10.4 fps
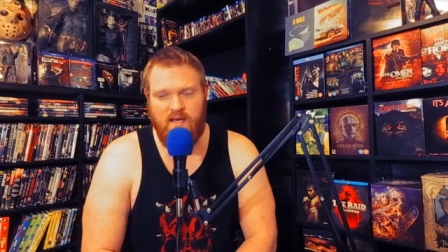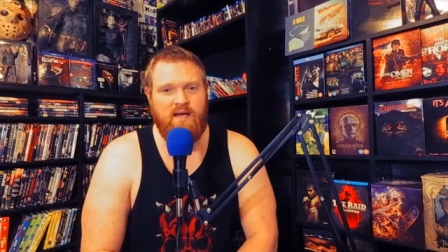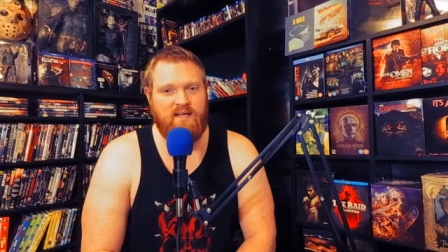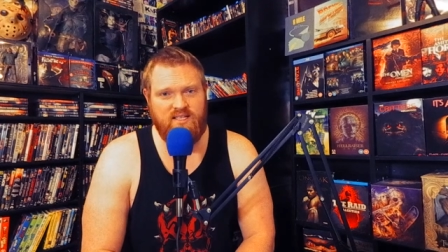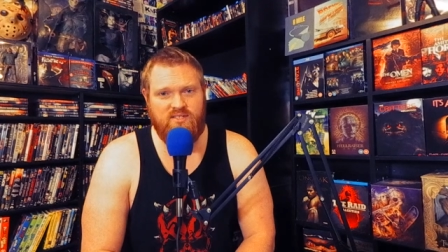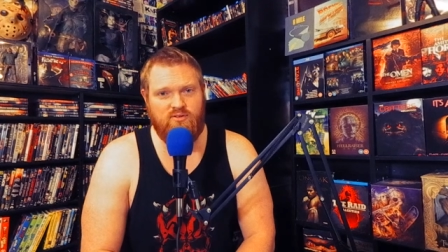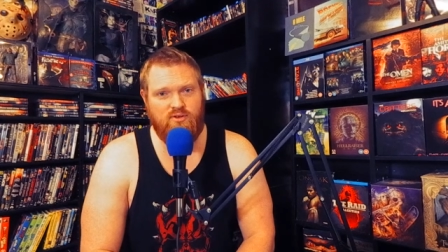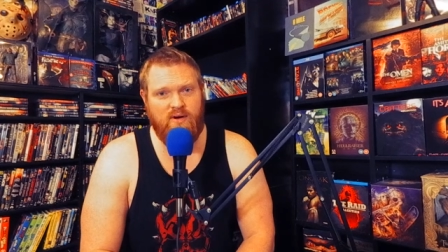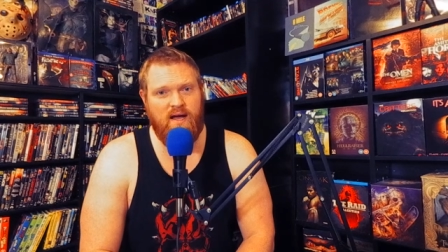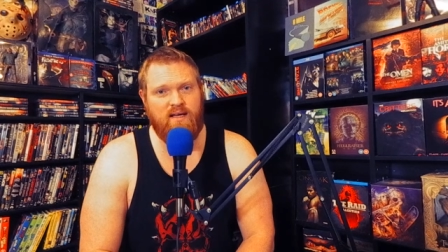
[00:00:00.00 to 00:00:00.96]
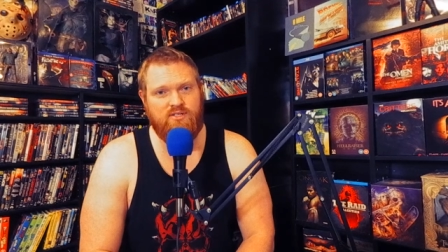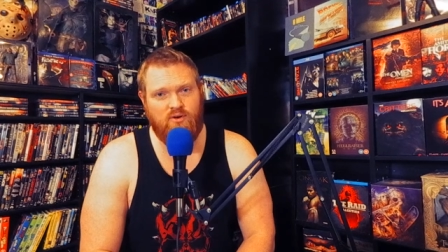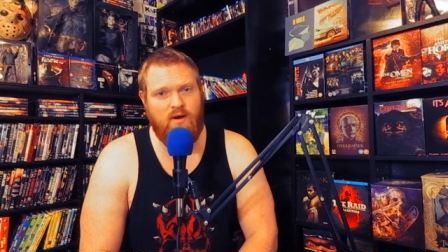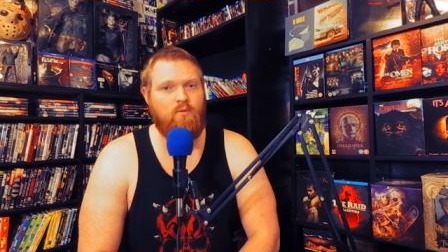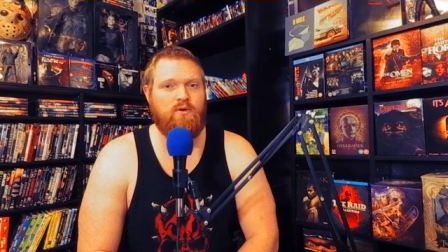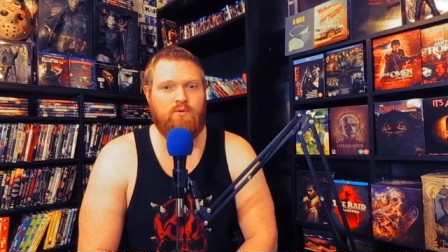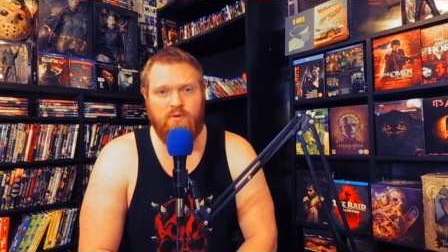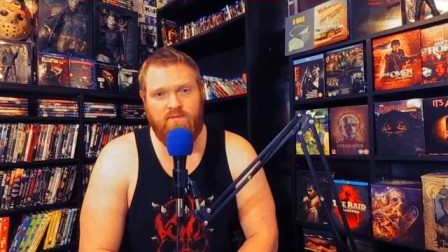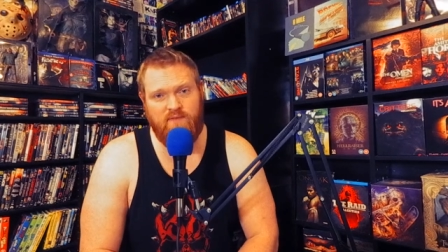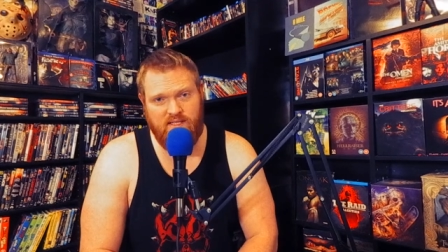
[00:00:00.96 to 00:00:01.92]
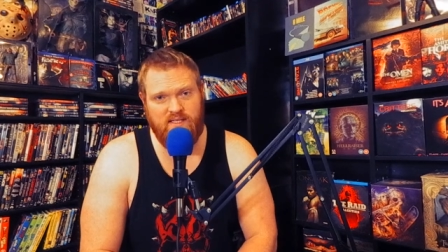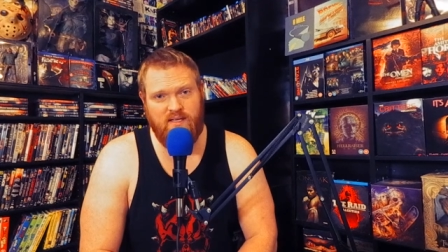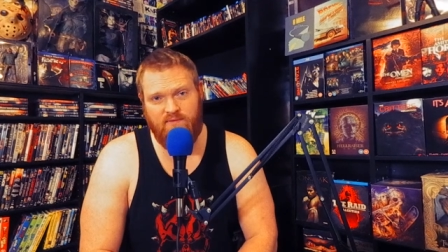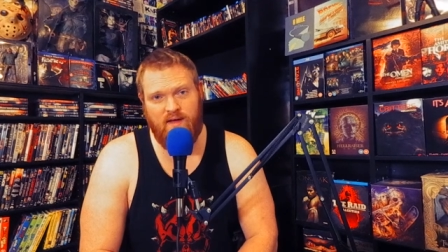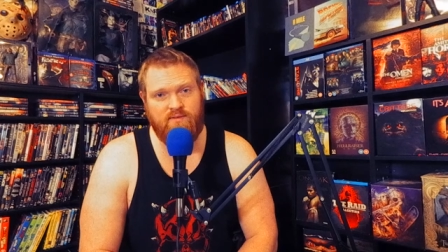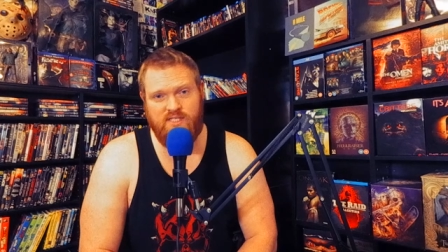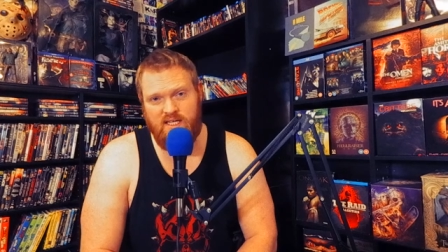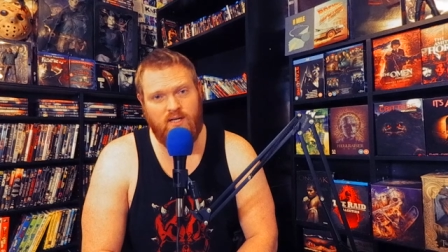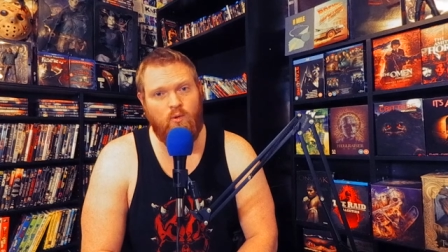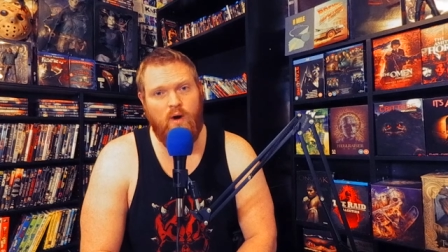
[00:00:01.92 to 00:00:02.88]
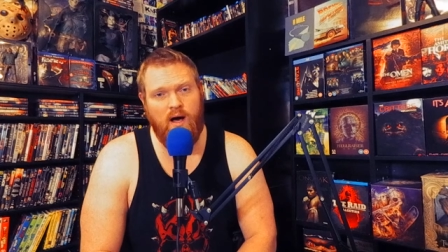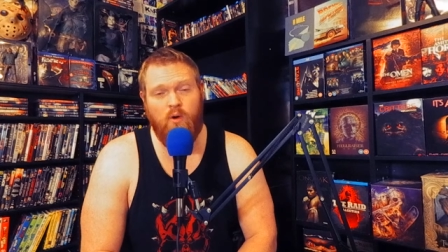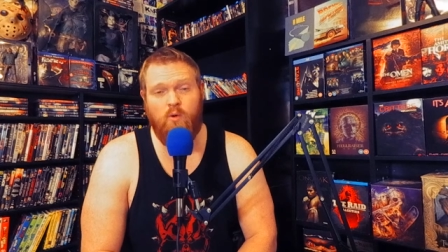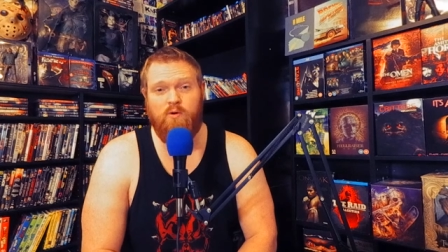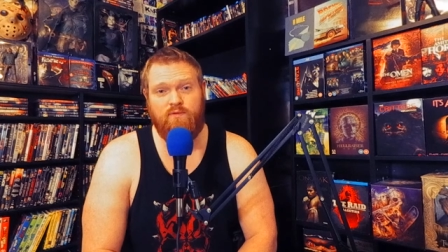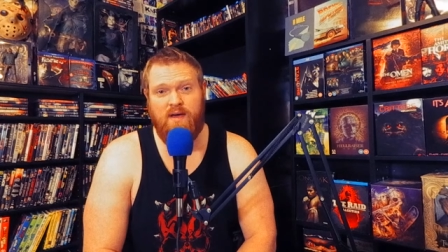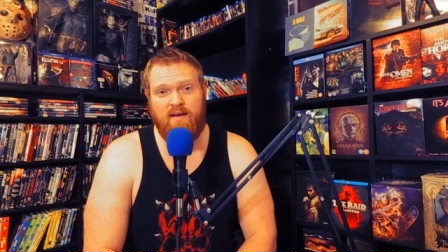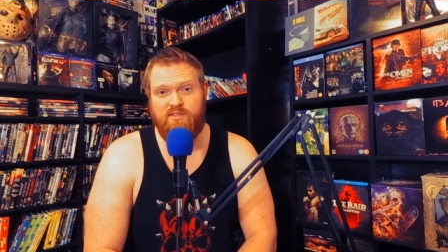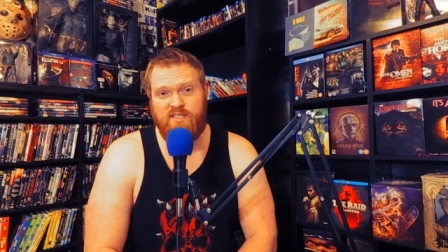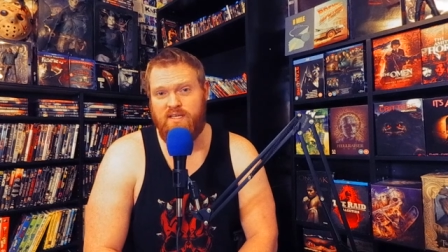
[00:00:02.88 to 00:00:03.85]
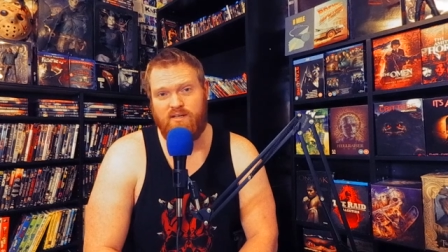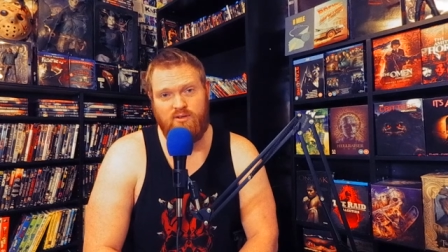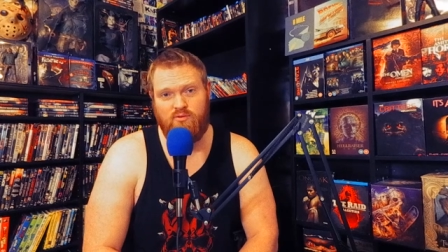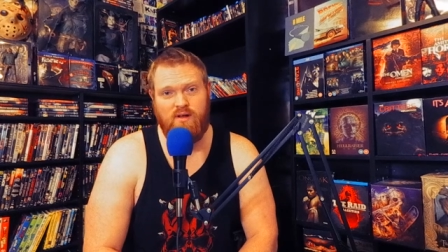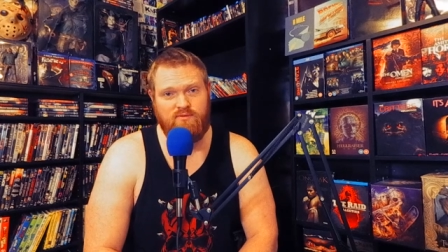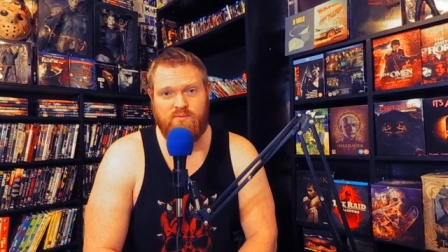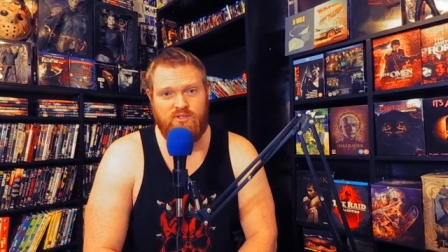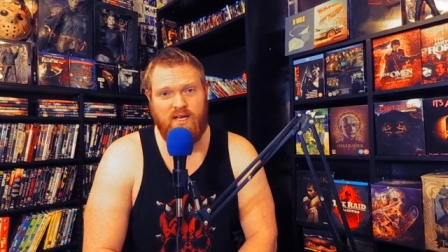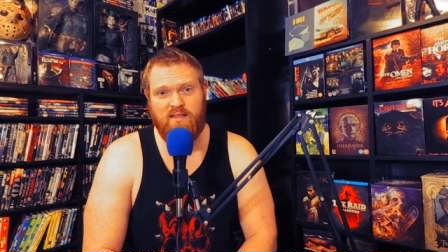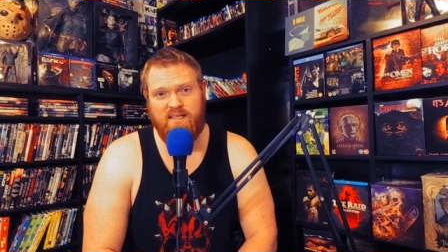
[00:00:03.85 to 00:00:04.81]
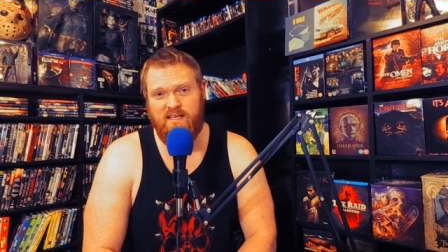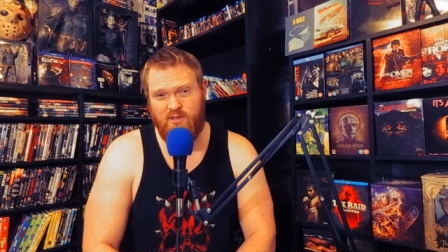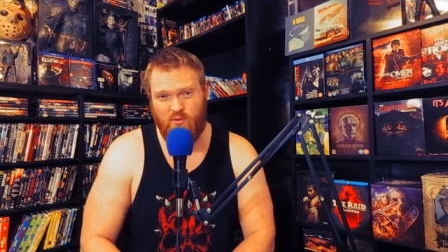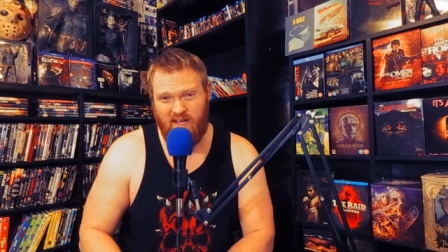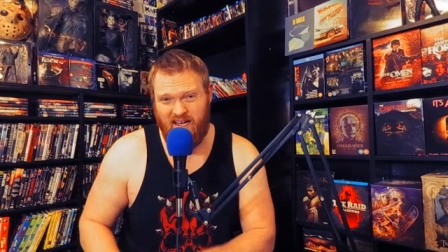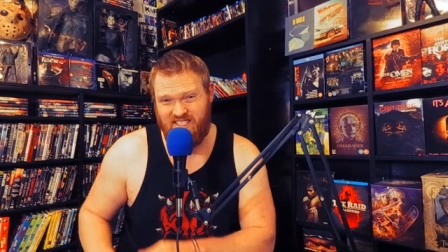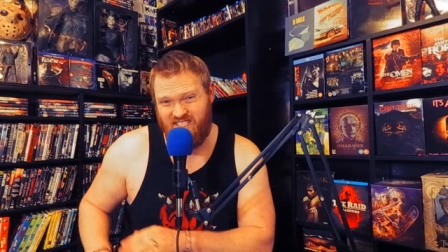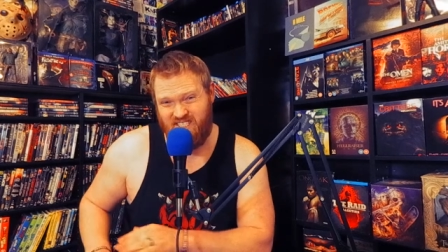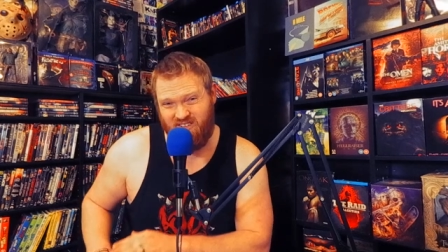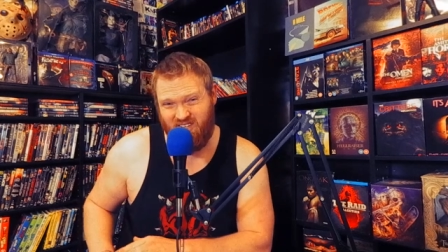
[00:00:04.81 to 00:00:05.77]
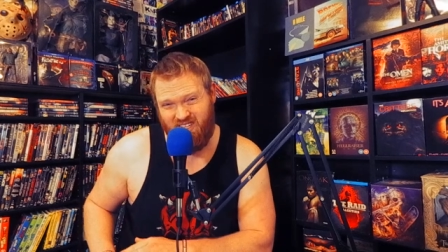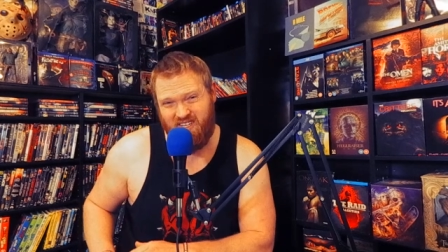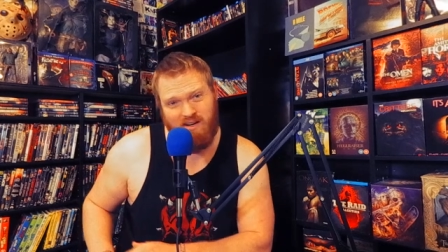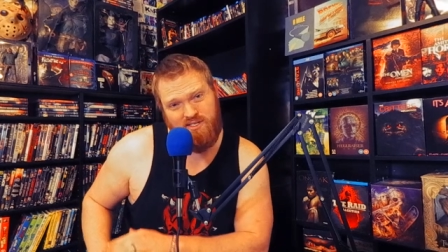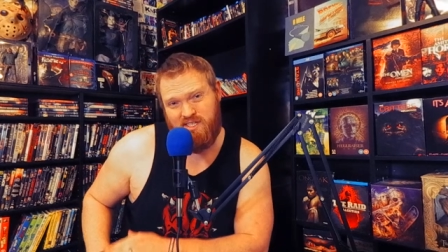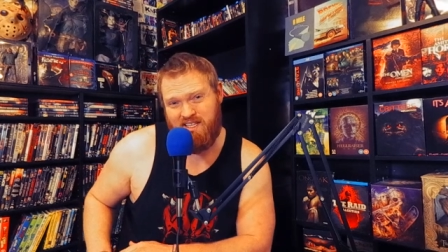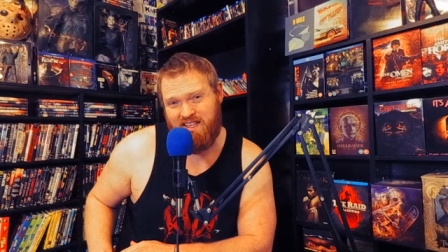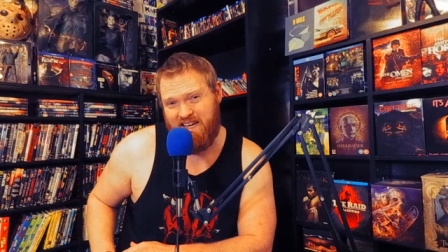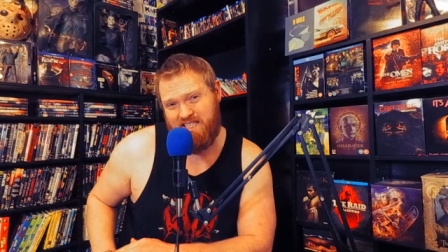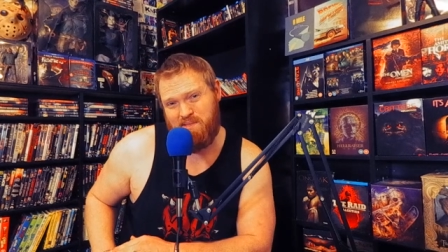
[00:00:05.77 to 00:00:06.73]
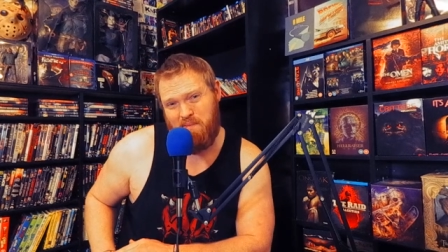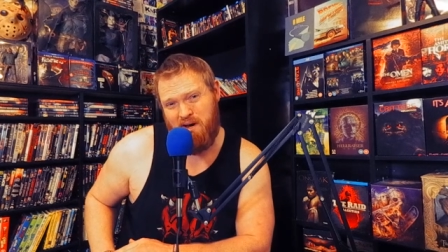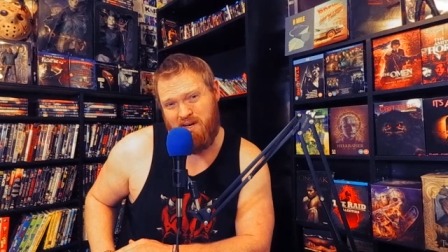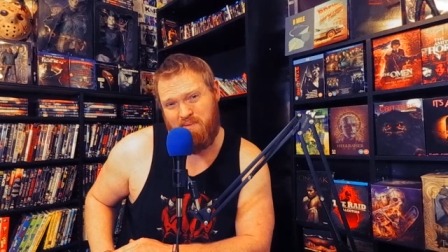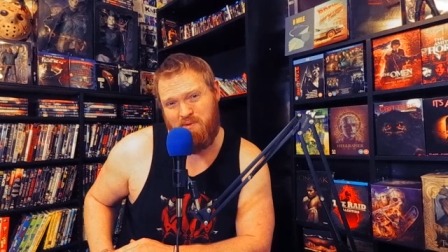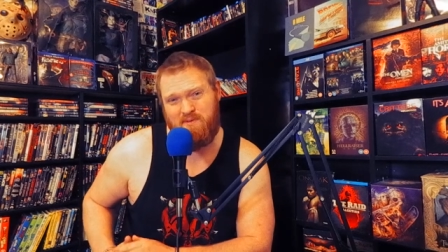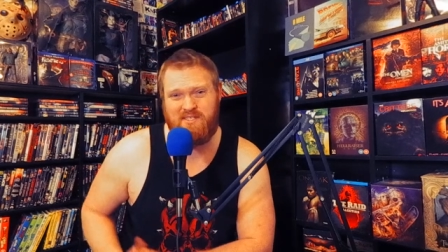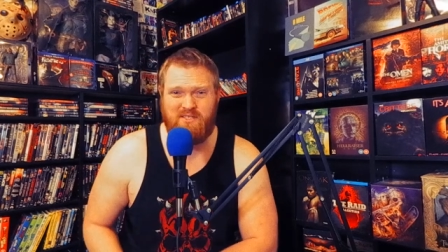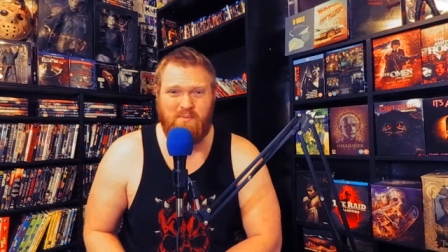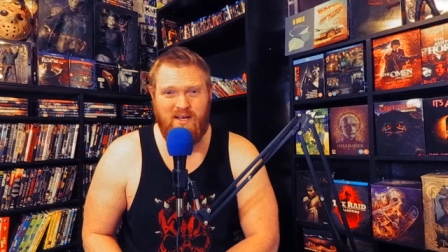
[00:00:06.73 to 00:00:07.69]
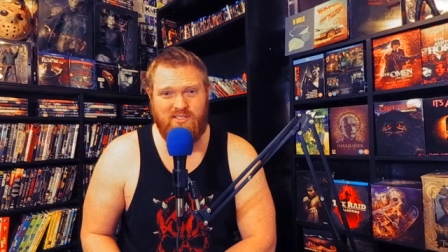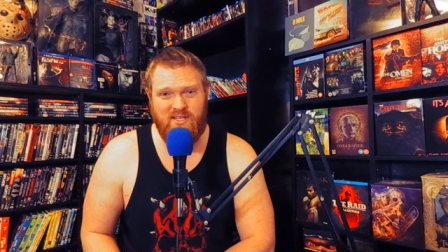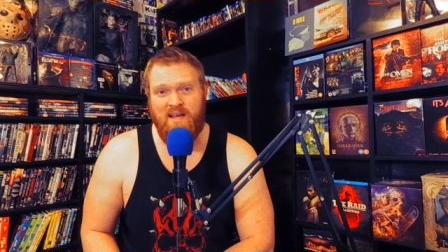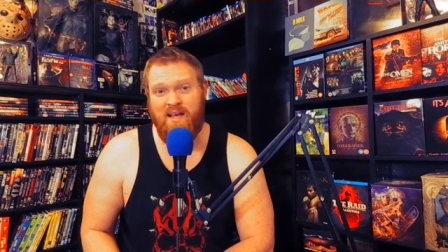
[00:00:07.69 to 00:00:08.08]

Kiss of the Dragon is a great one to revisit if you haven't seen it in a while, or if you haven't seen it and you love some Jet Li and you were kind of steering clear because you didn't like his American movies as much,